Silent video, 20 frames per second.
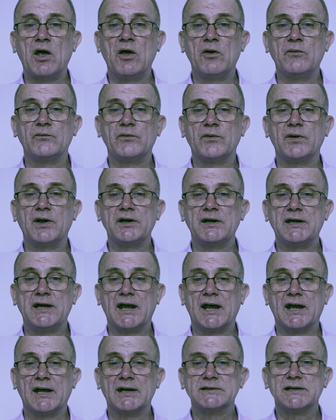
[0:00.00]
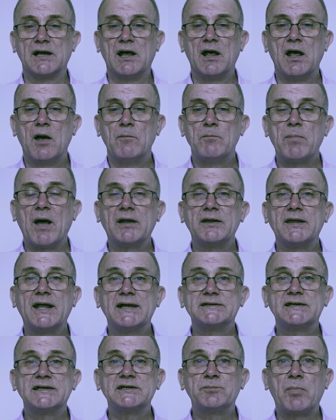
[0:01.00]
over the years, but
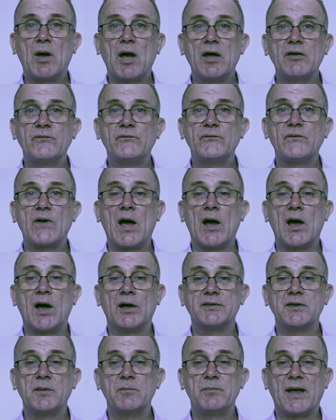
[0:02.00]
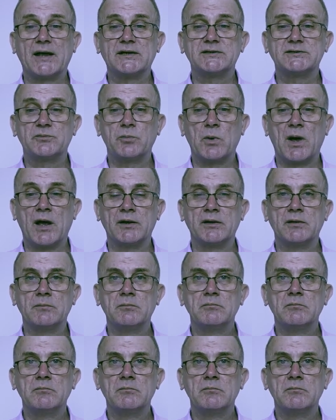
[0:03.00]
this is by far the best one,